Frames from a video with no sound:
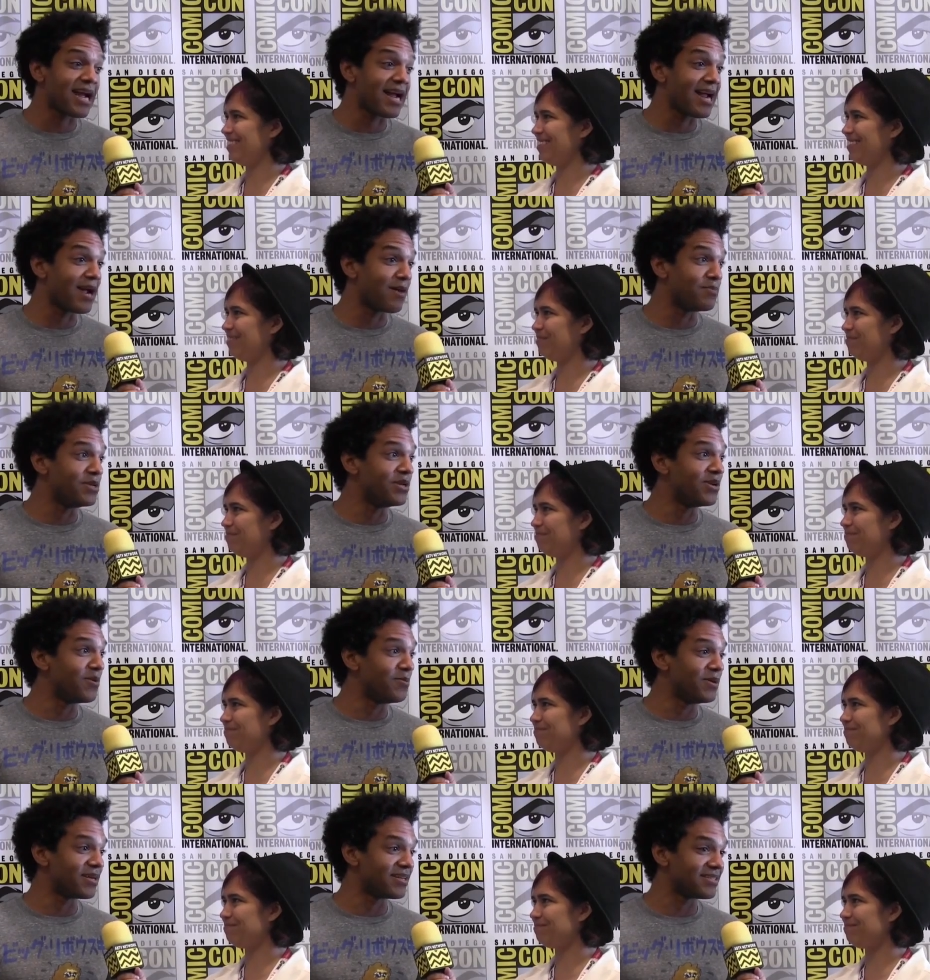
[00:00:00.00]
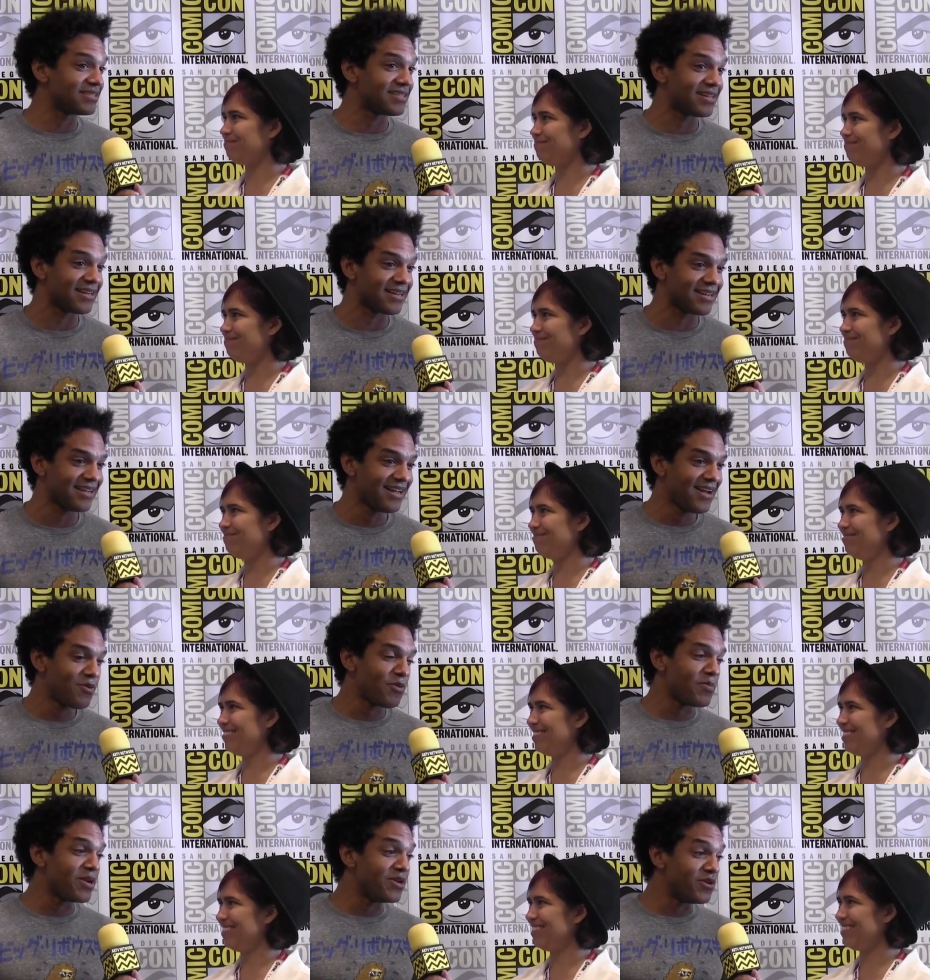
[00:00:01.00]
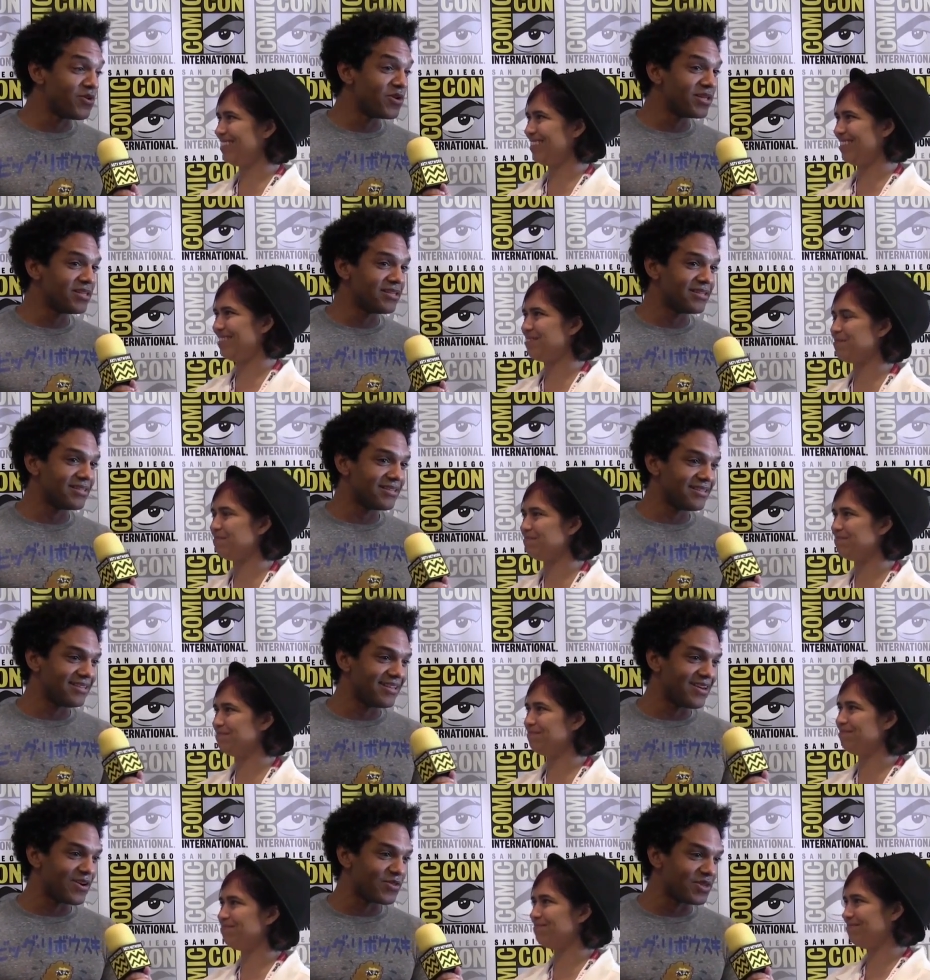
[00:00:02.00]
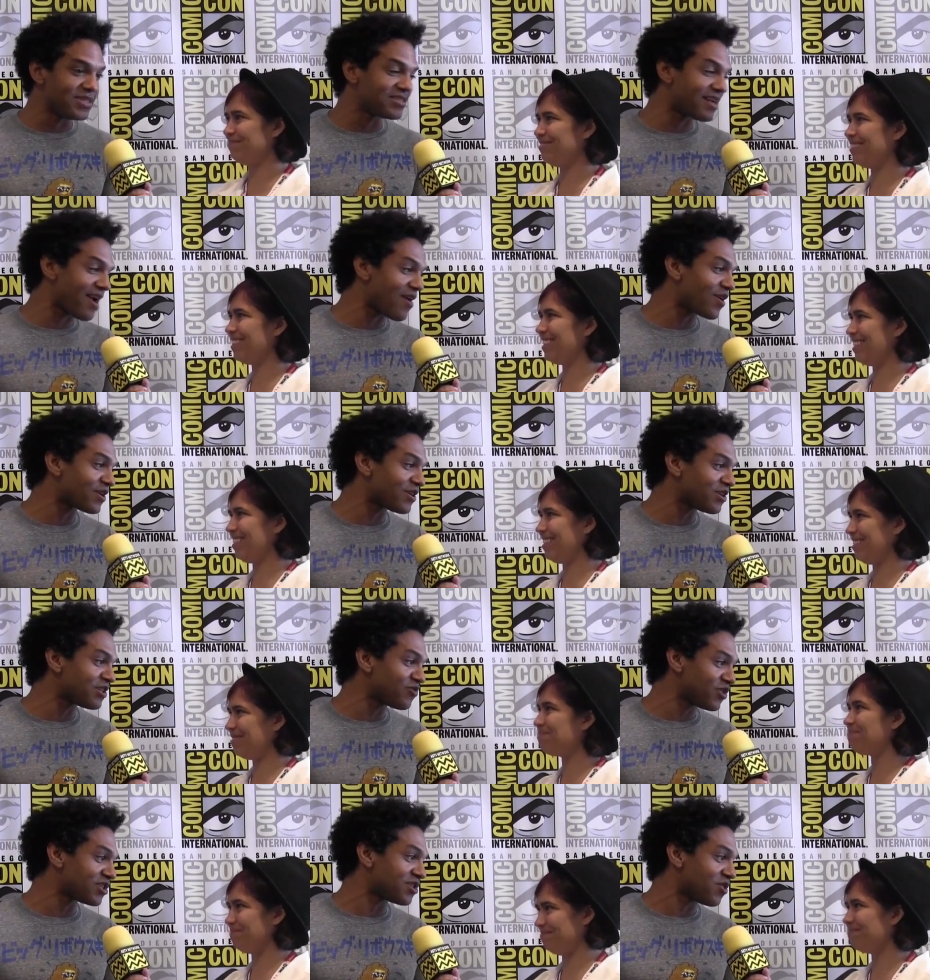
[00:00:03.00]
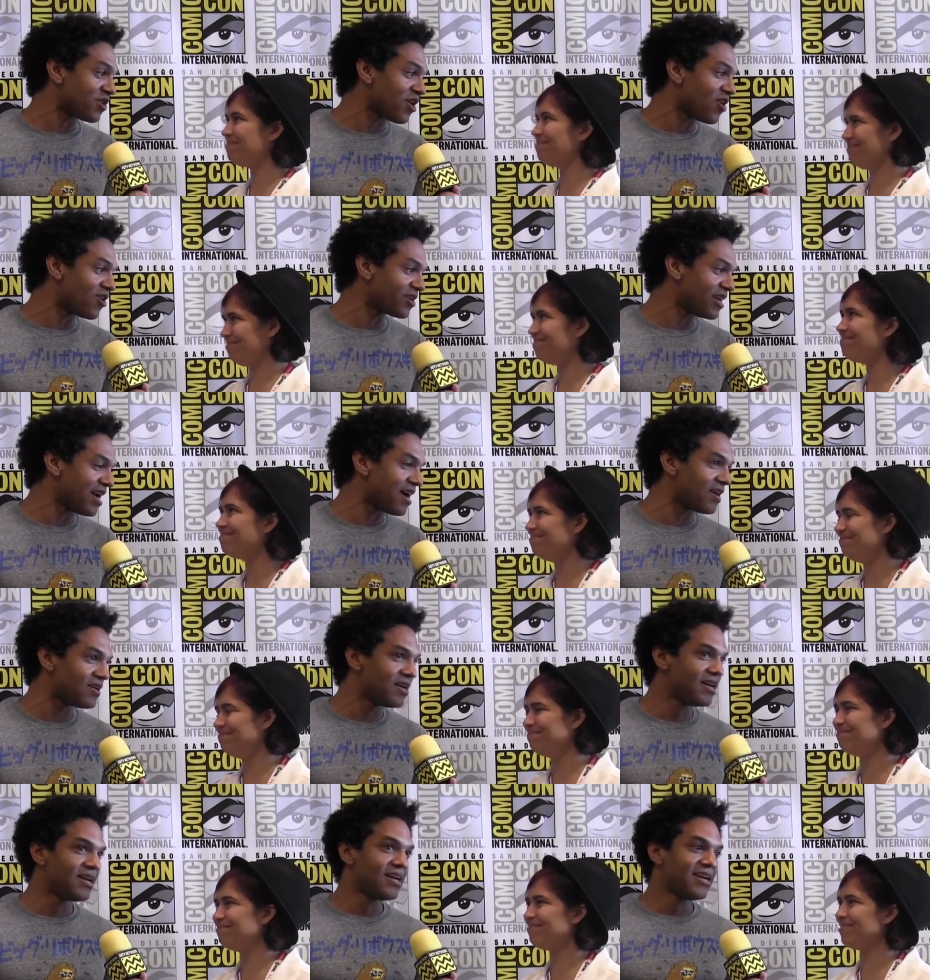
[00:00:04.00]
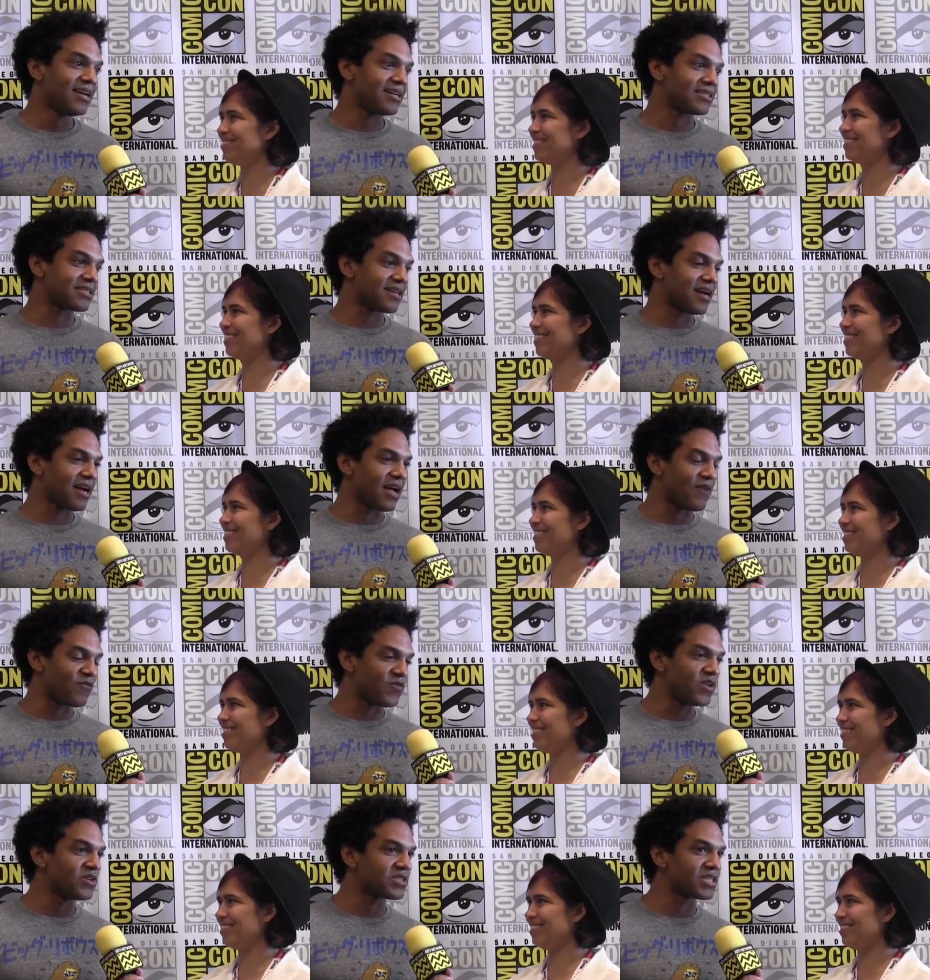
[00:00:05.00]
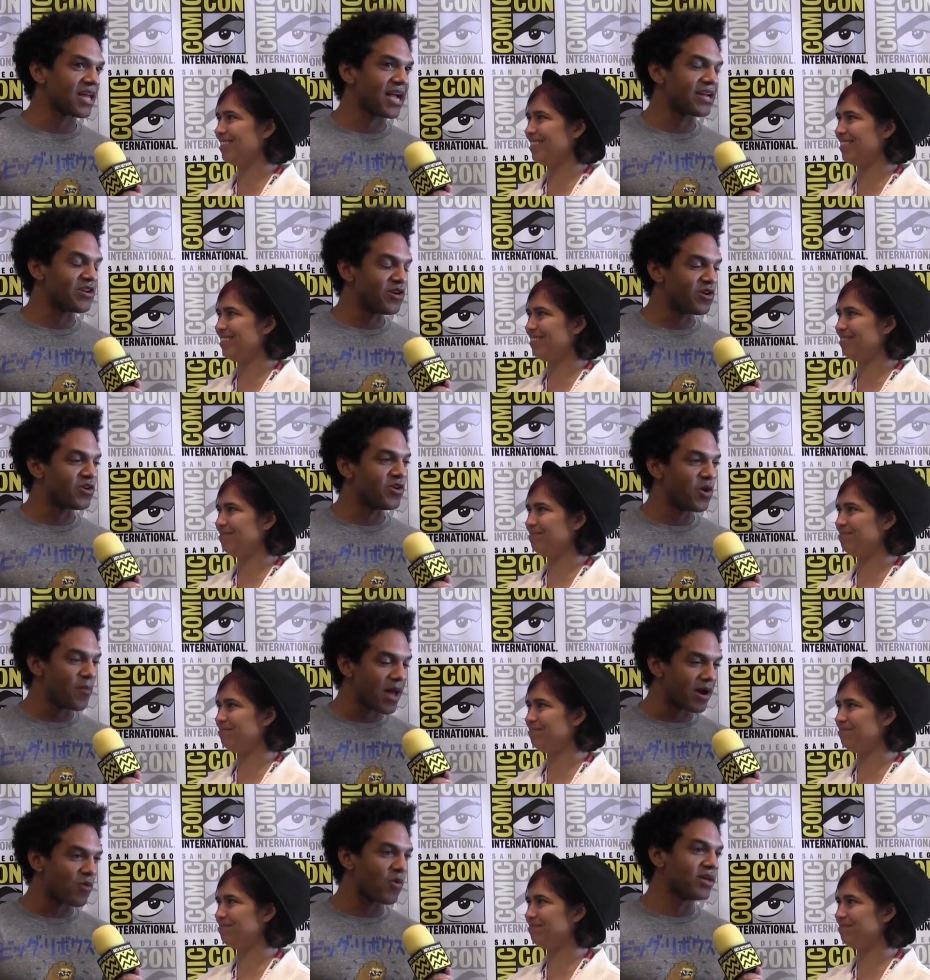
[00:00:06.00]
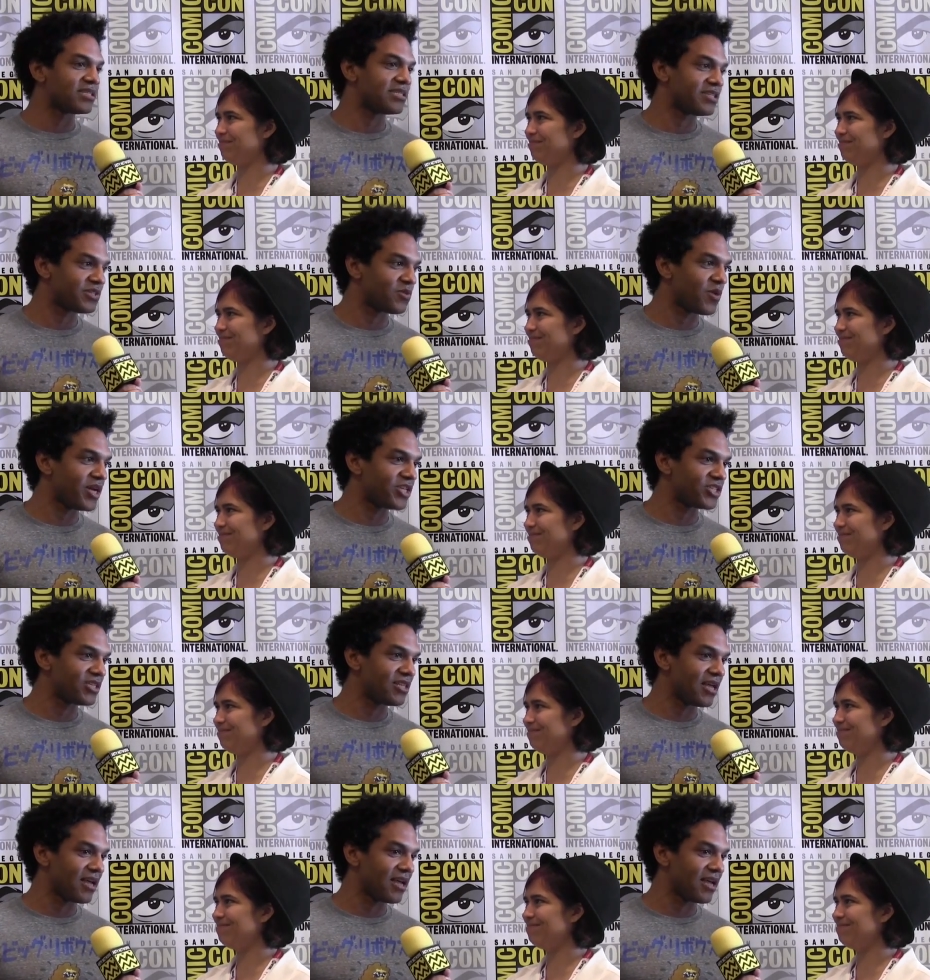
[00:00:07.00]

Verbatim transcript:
Speaker 1: I am, you know, because uh, we've been doing, you know, these characters for so long now. It's uh, it feels like you know, no matter what situation